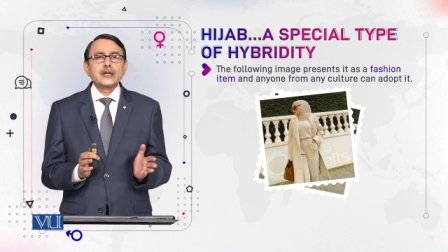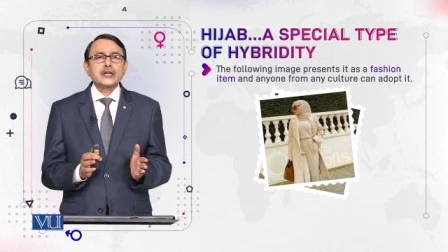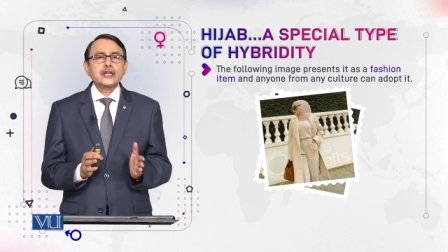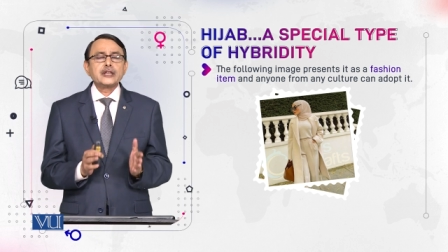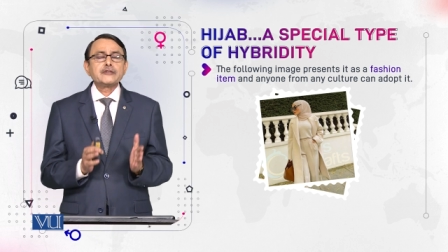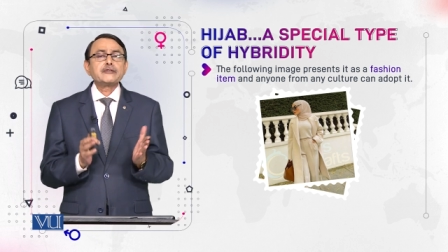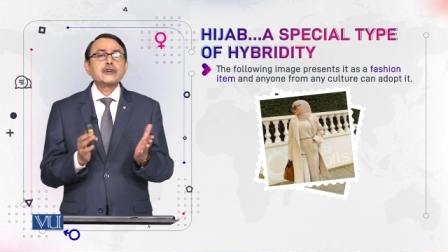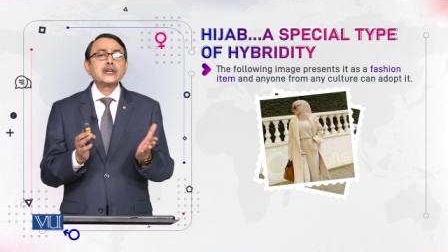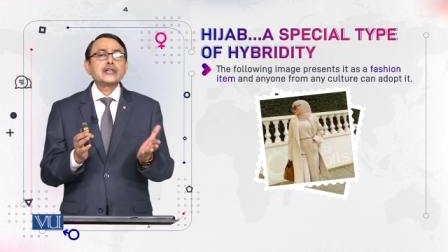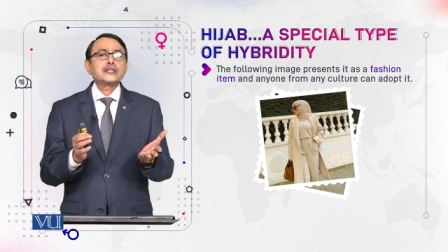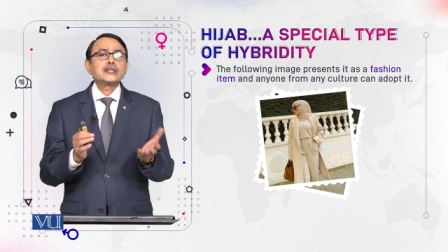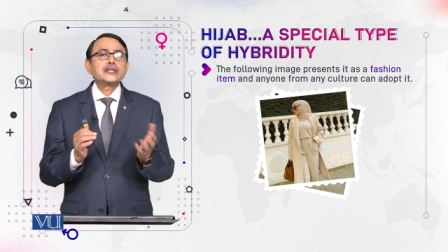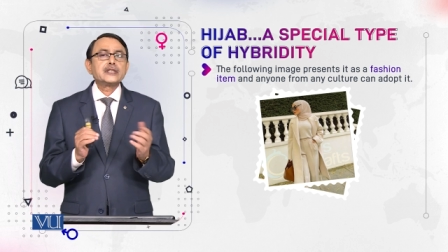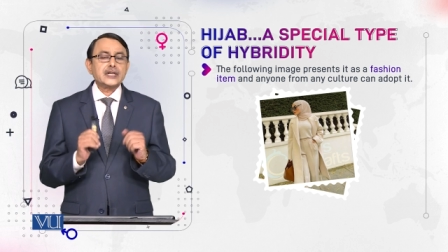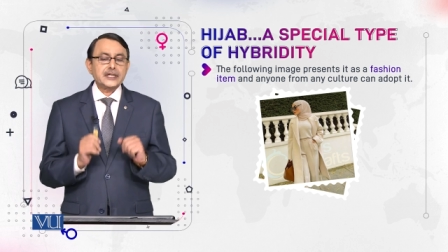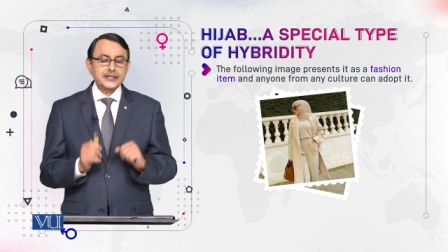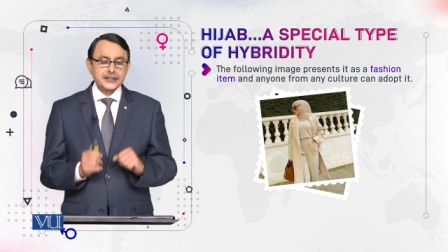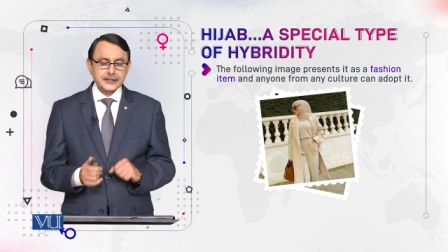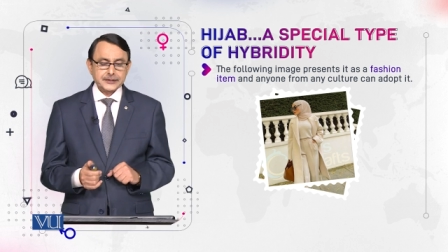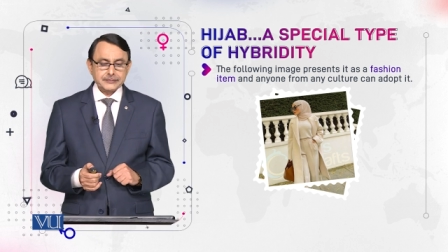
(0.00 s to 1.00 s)
a fashion
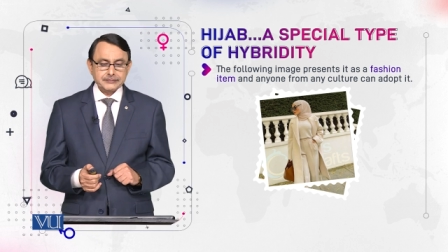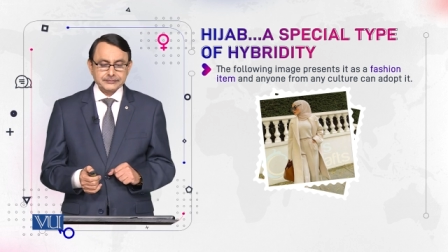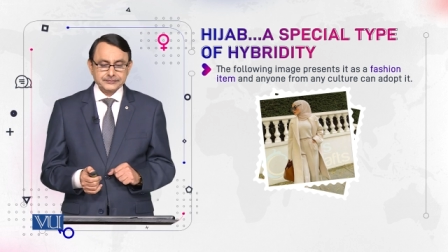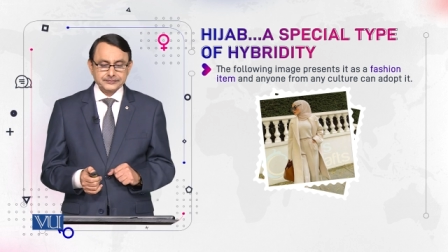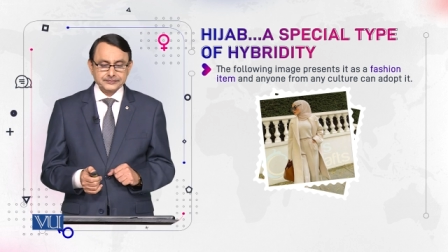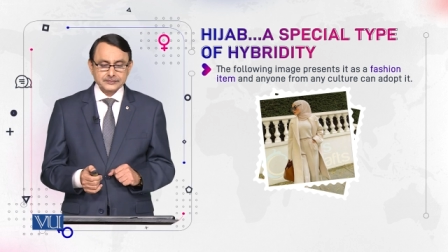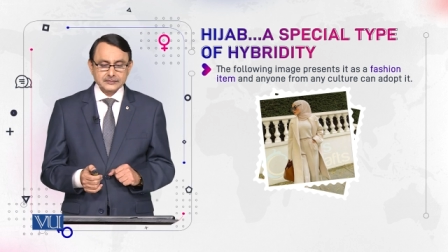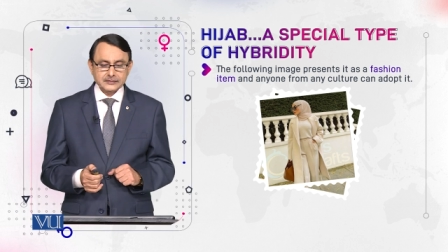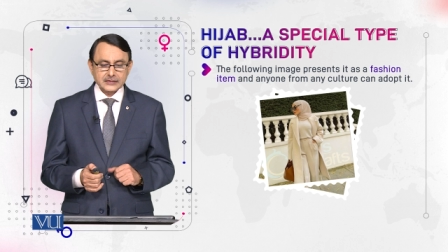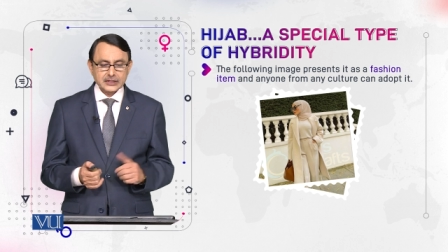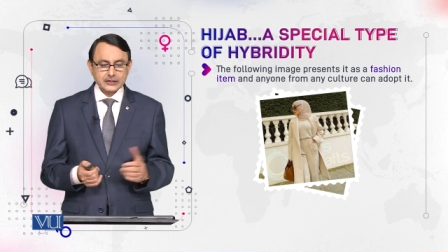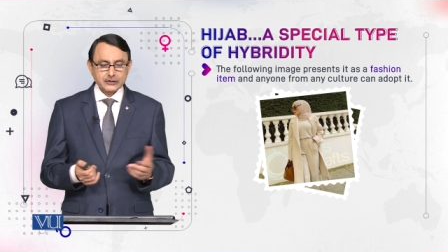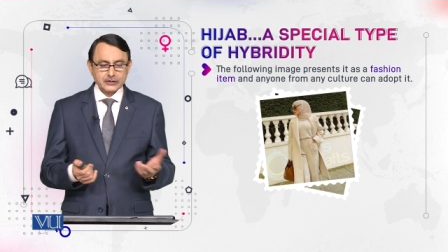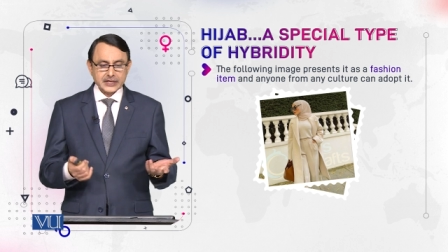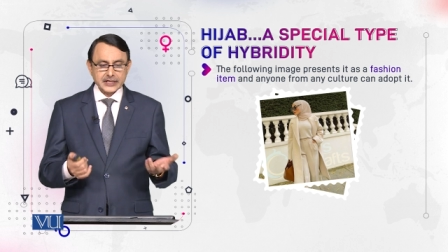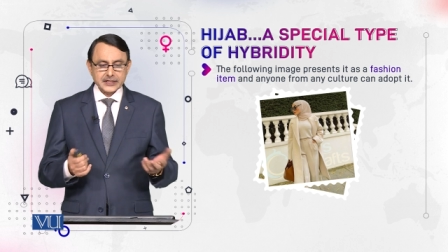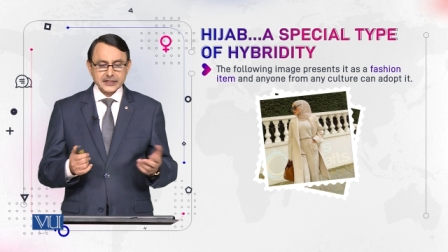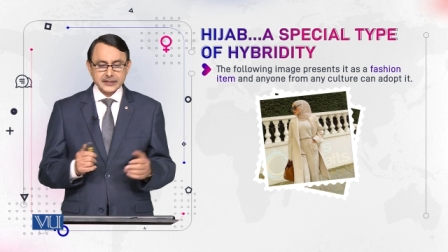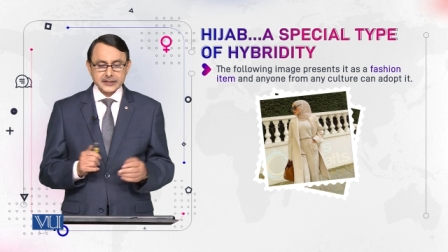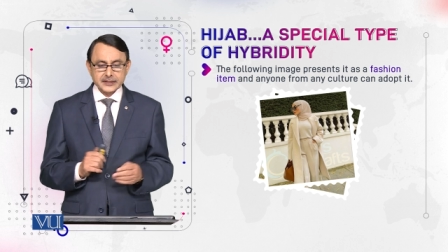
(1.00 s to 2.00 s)
item. Look
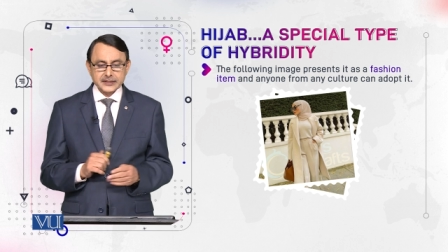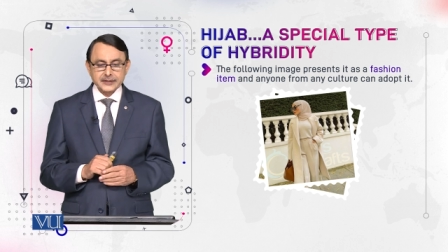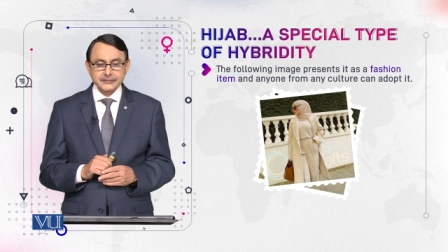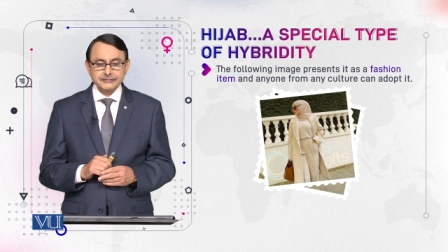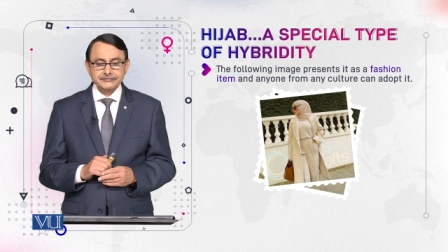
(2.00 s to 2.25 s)
at it.